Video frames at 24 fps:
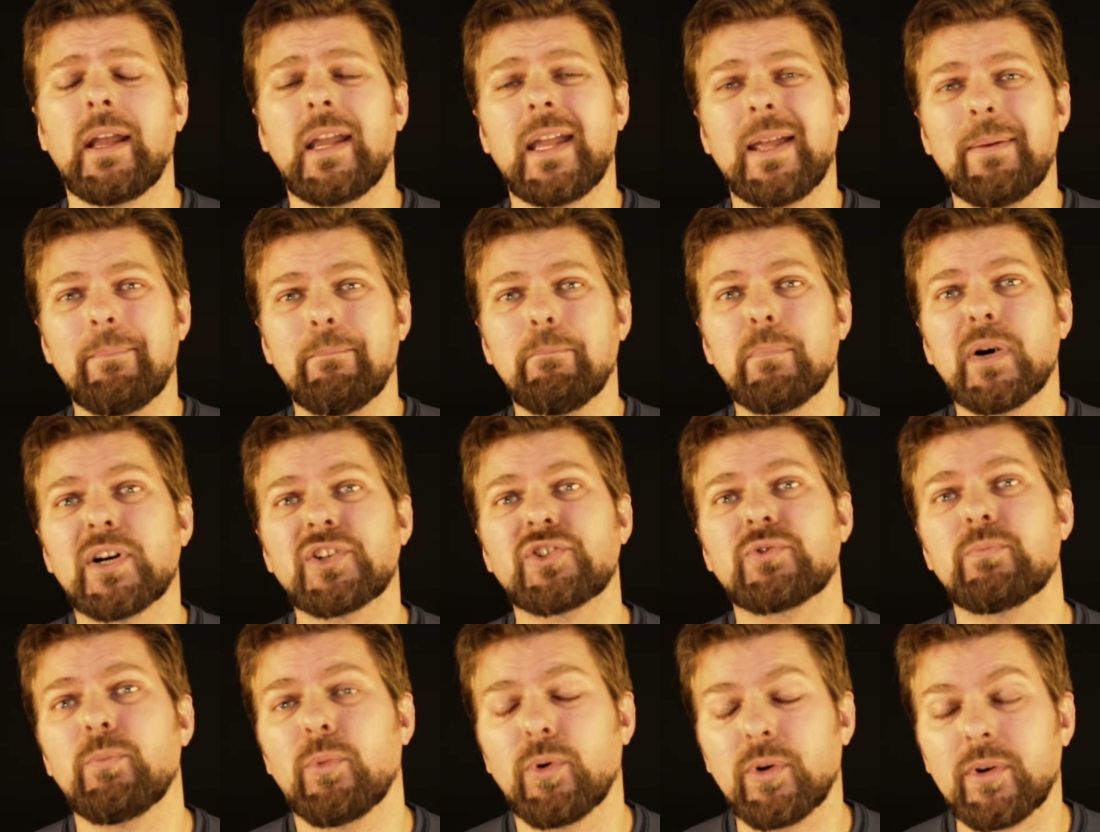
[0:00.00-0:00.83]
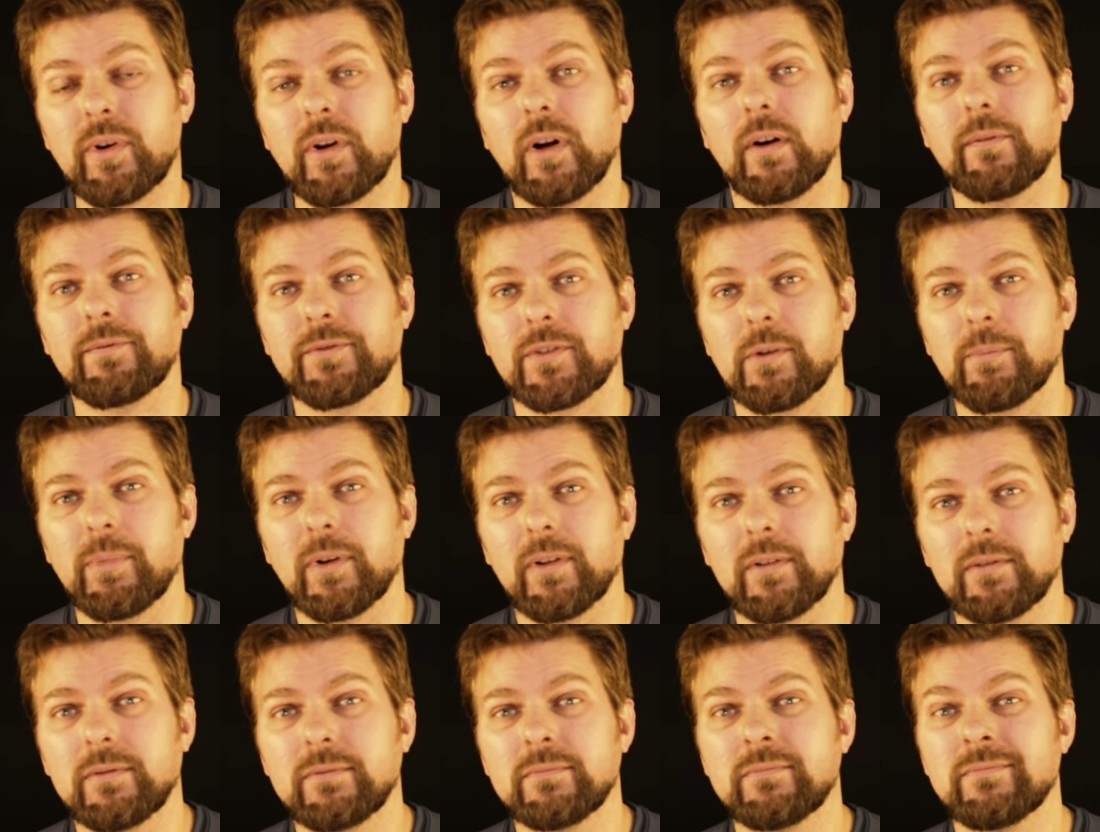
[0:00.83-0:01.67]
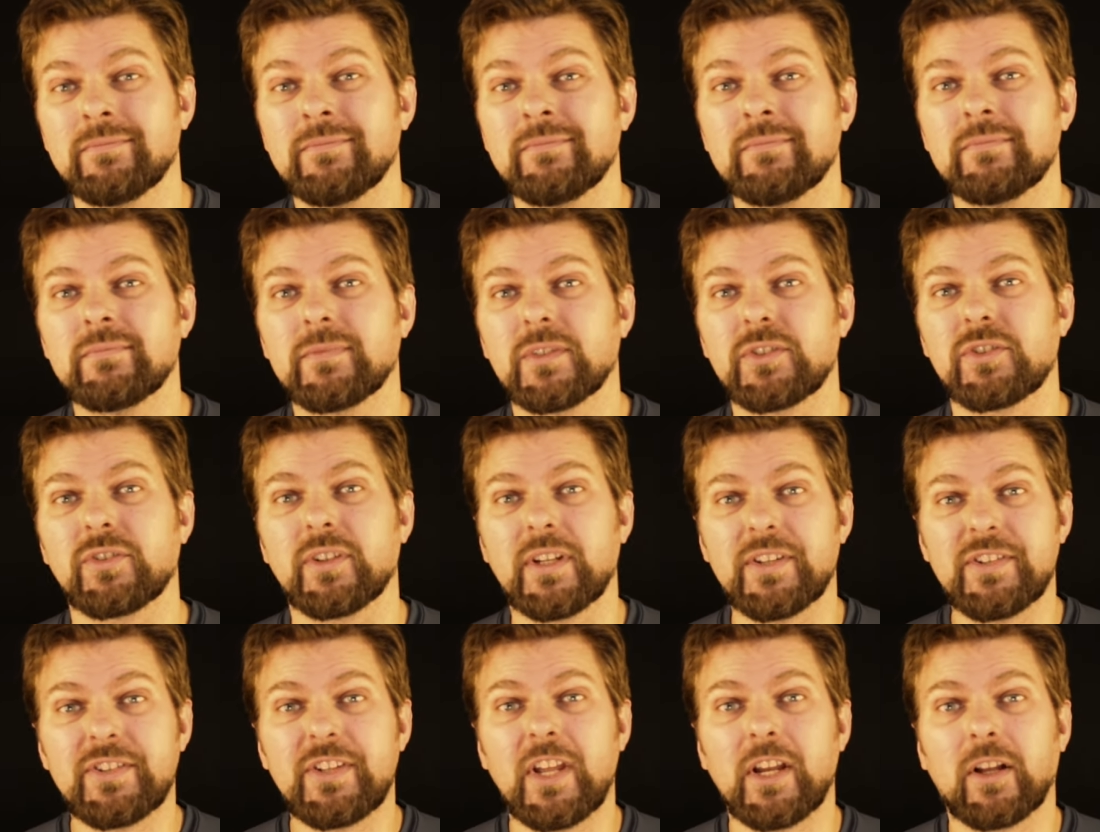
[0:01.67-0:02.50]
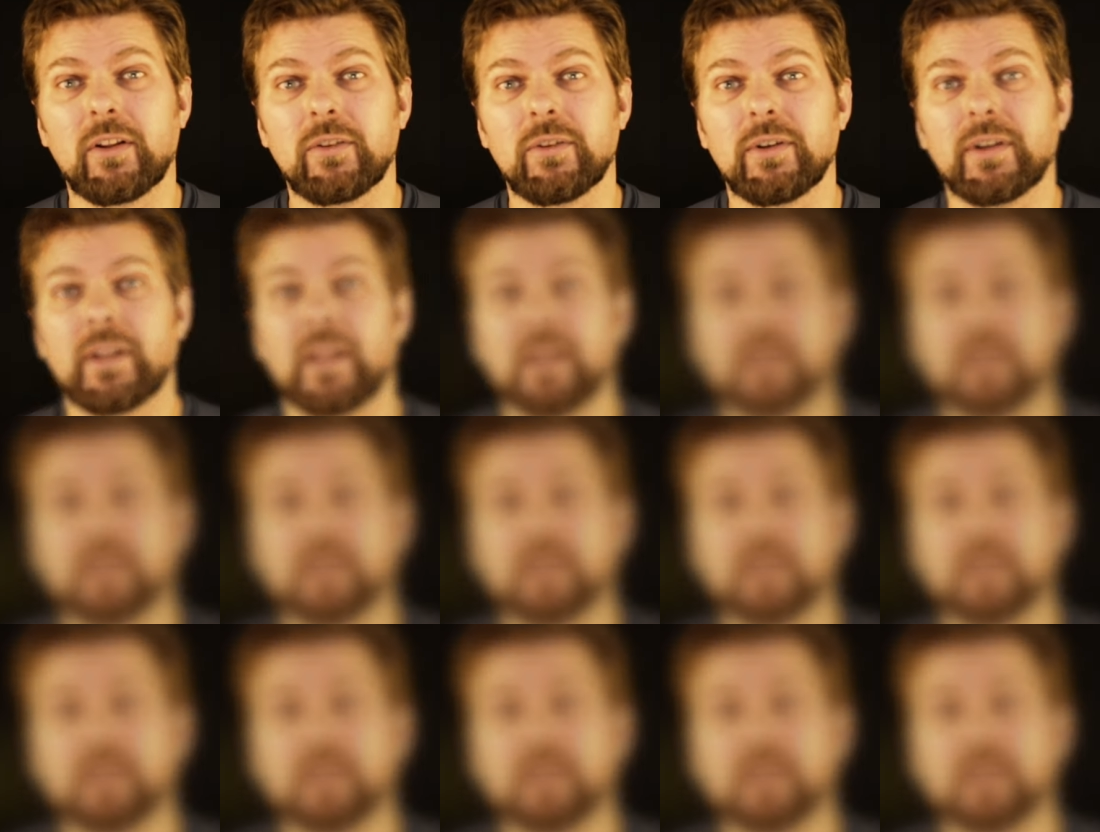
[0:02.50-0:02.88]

and much more comfortable. So let's take a look